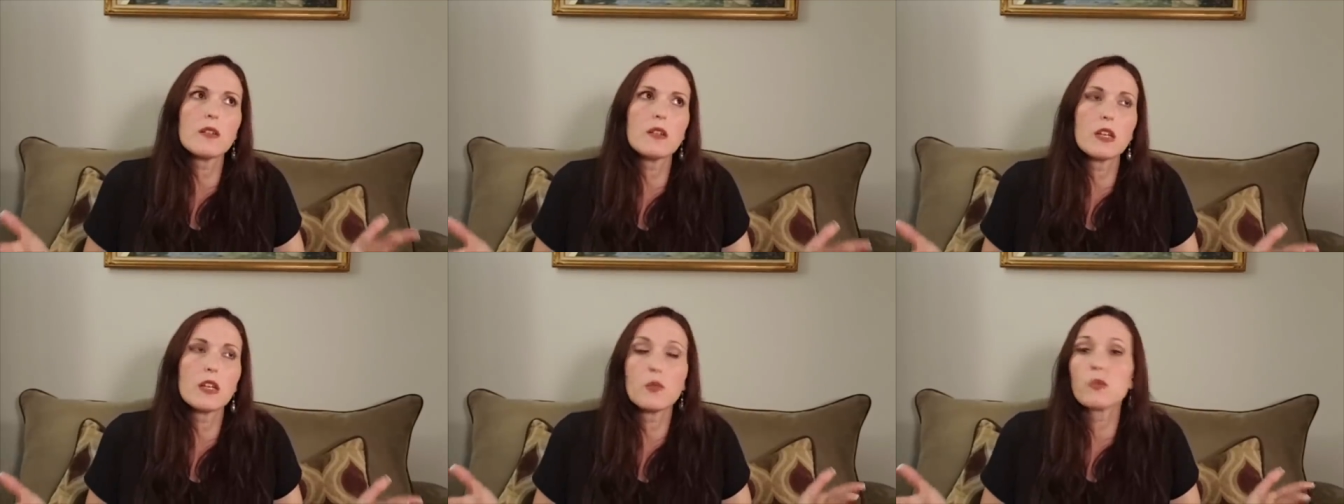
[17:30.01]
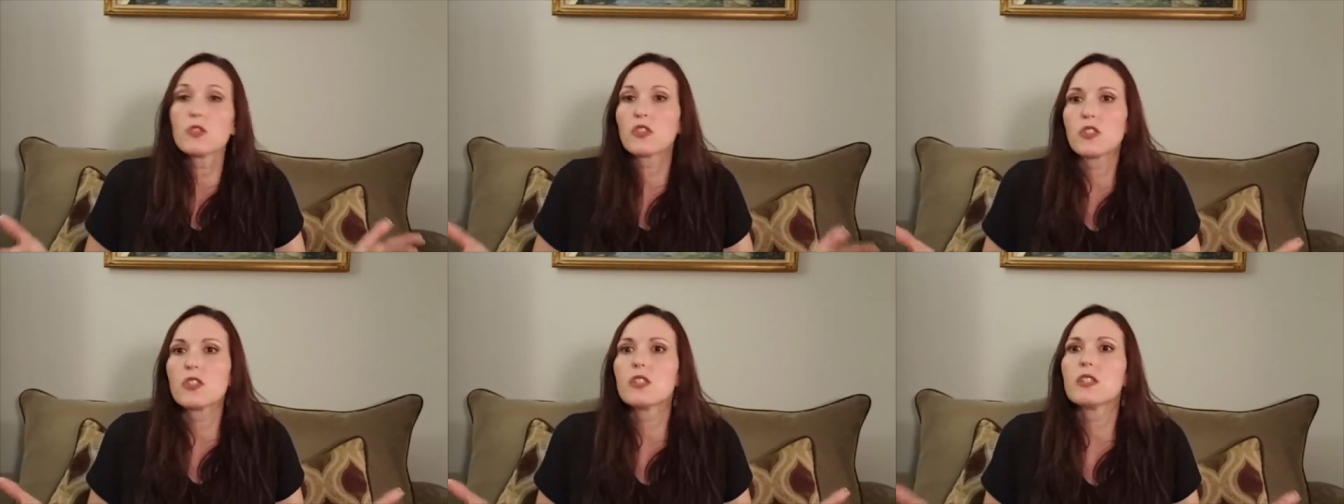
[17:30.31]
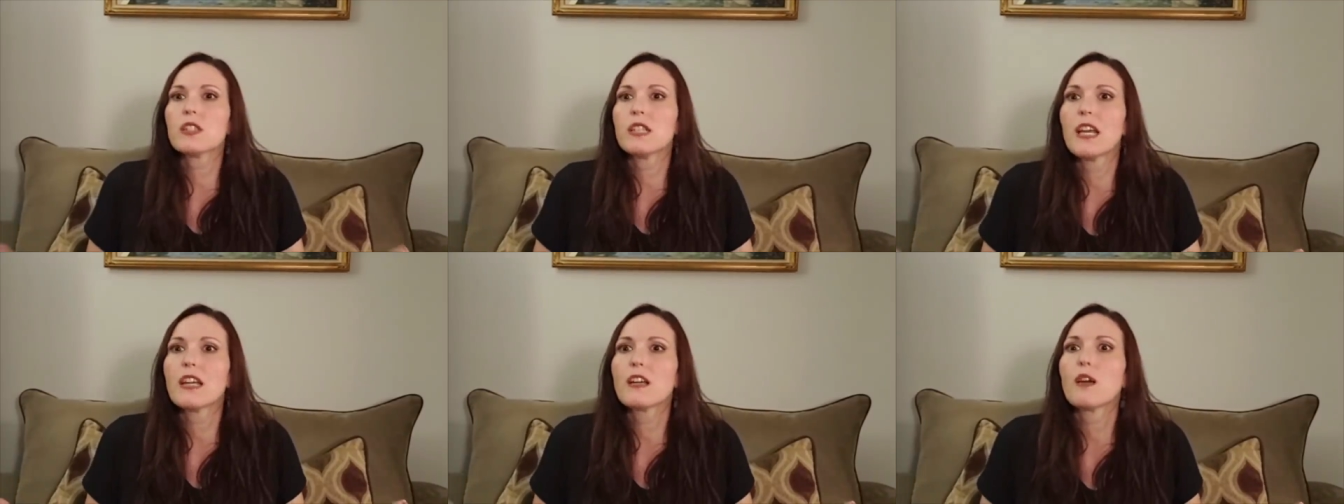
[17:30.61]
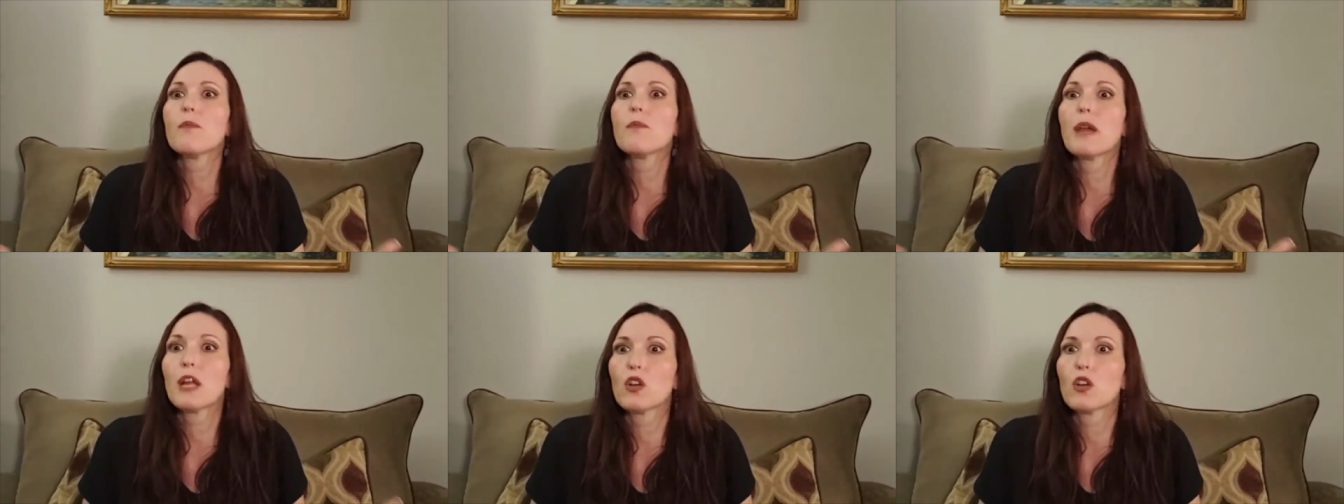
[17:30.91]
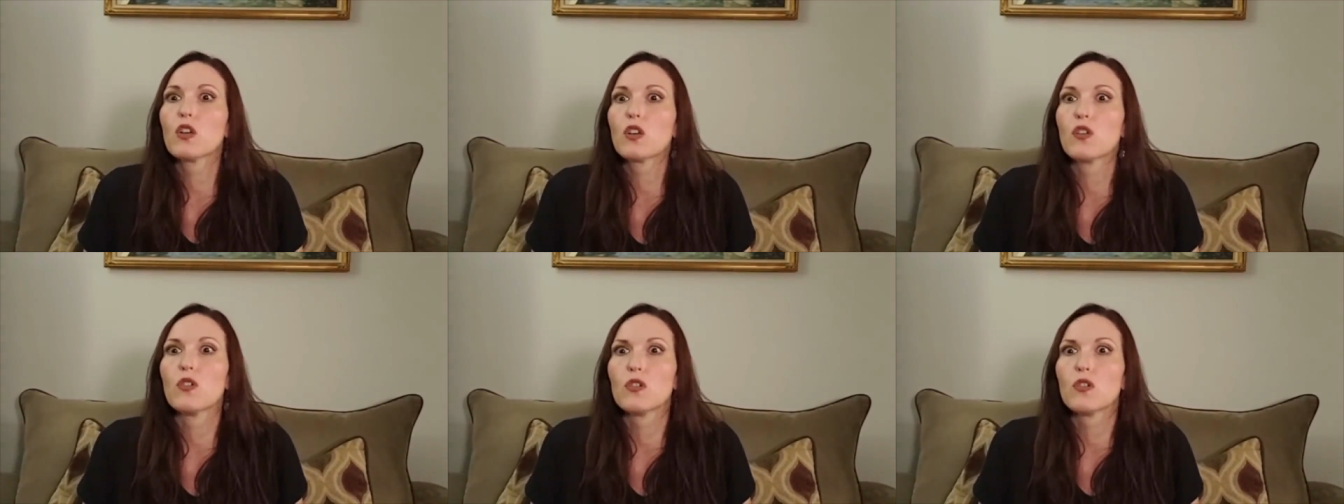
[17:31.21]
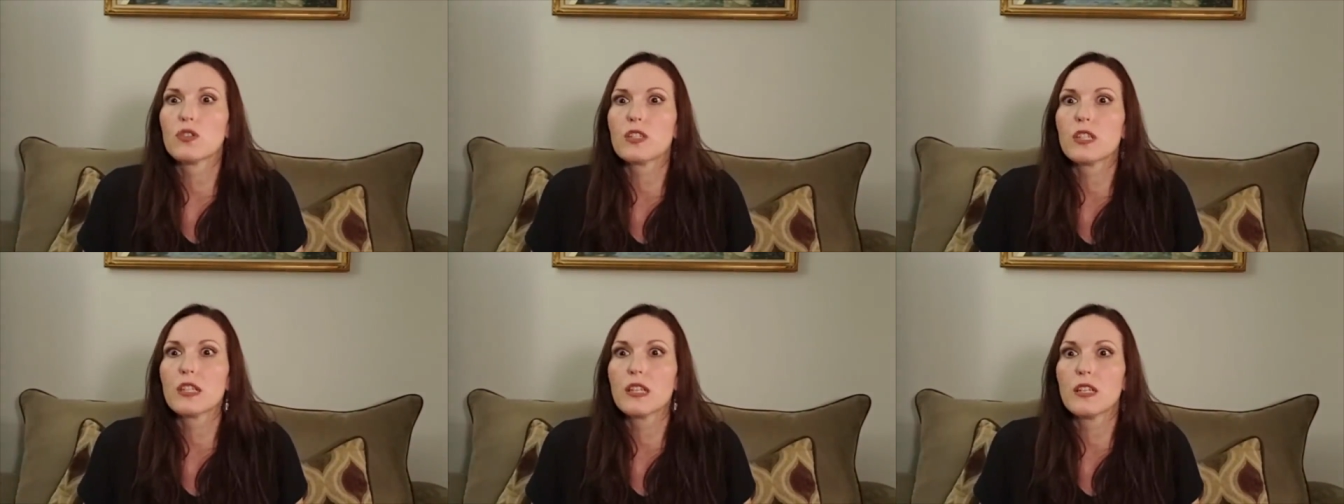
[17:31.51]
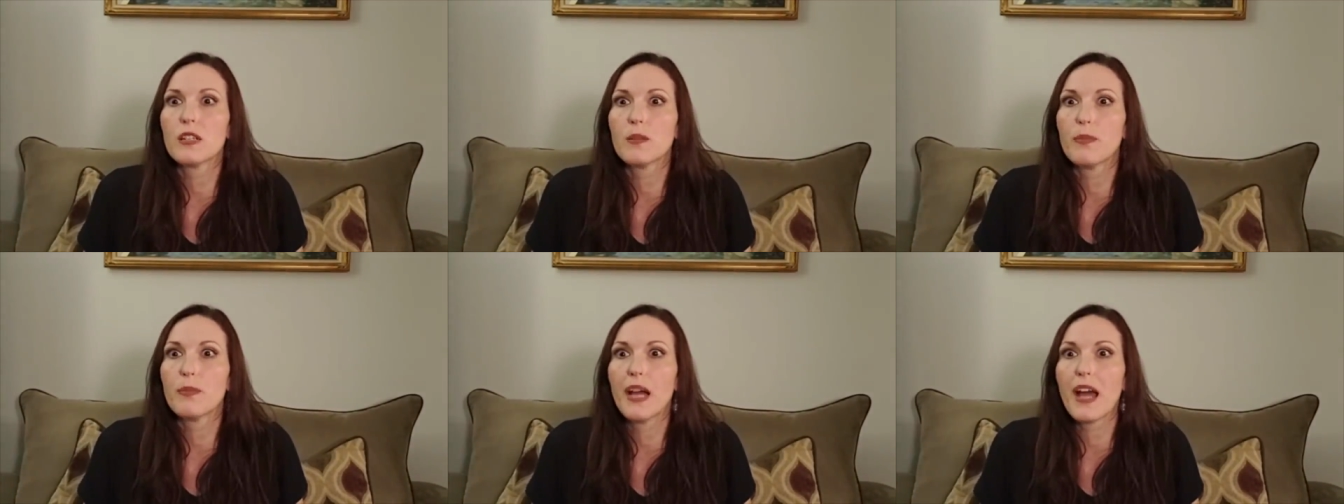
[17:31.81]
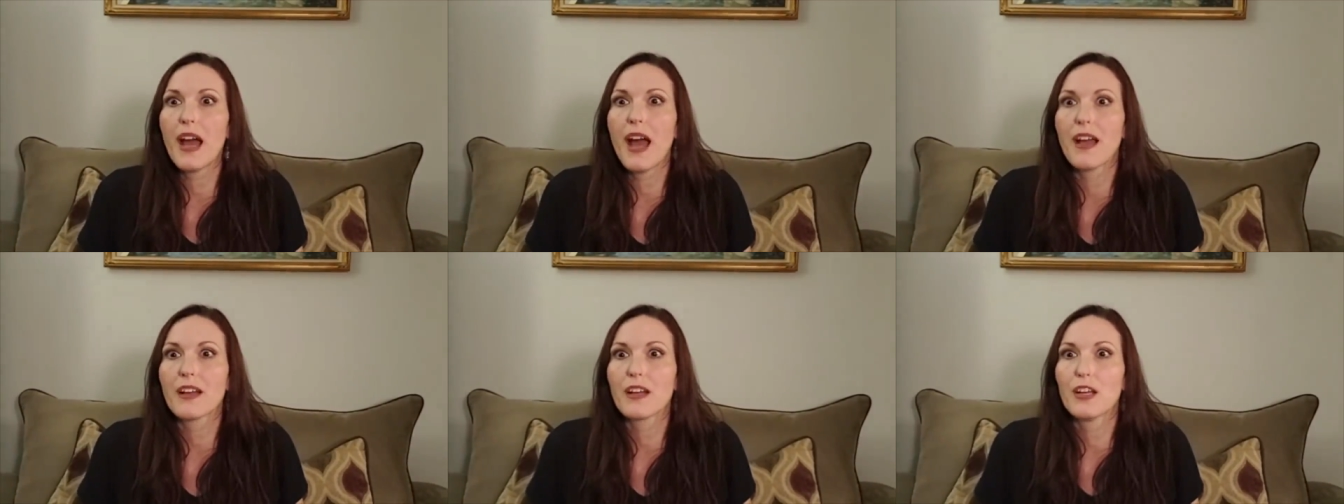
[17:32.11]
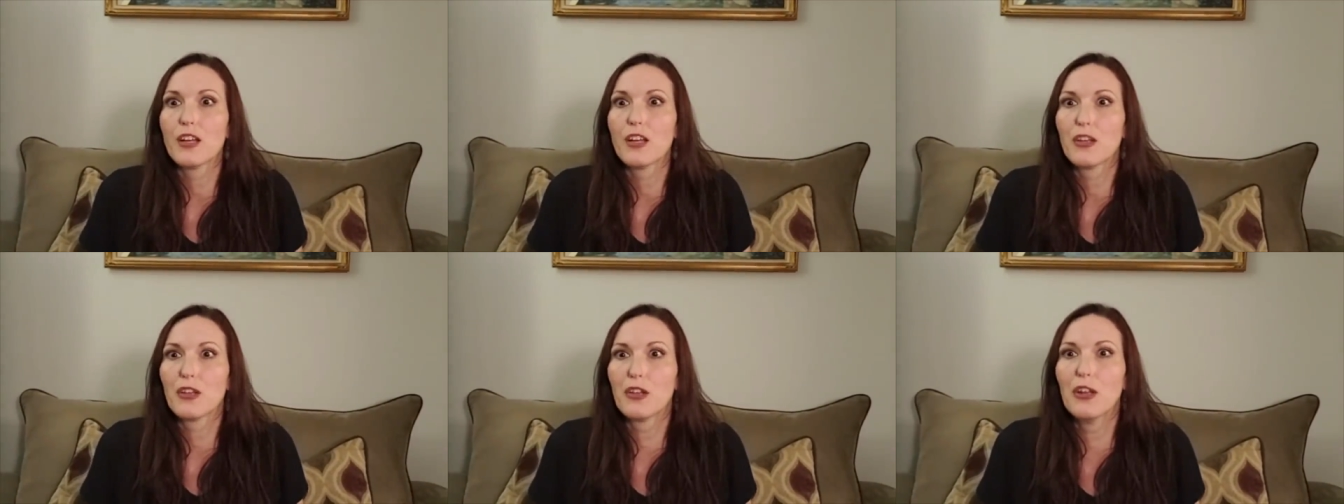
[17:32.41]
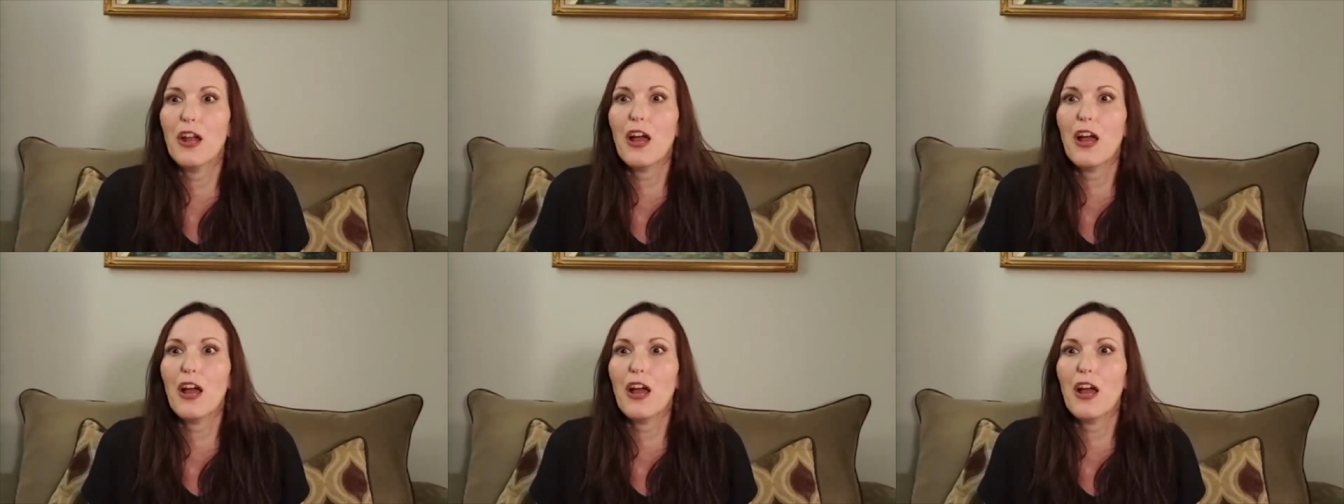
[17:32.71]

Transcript: it was going to take a miracle to get it back. You